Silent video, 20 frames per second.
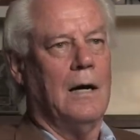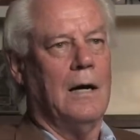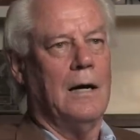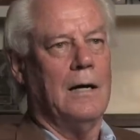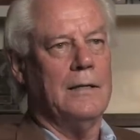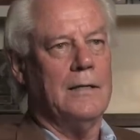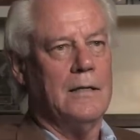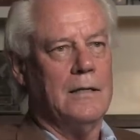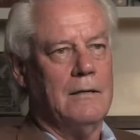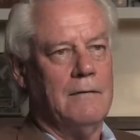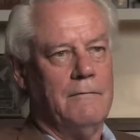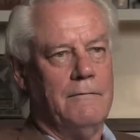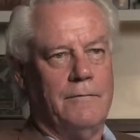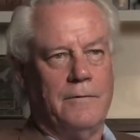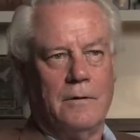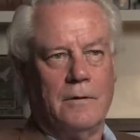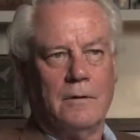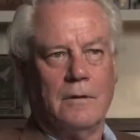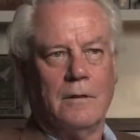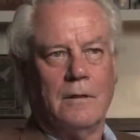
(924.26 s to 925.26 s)
I didn't
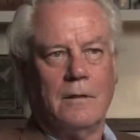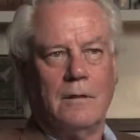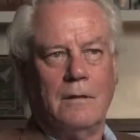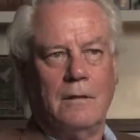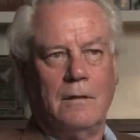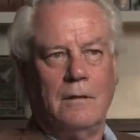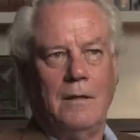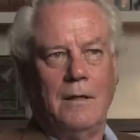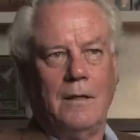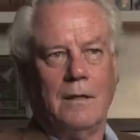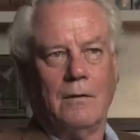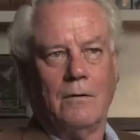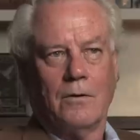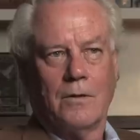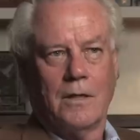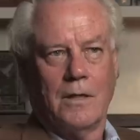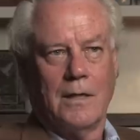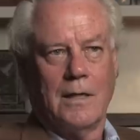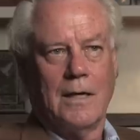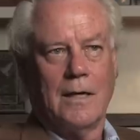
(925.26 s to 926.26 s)
feel, in
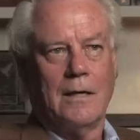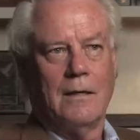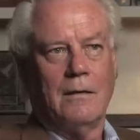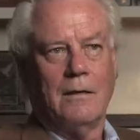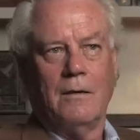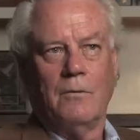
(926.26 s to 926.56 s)
looking at it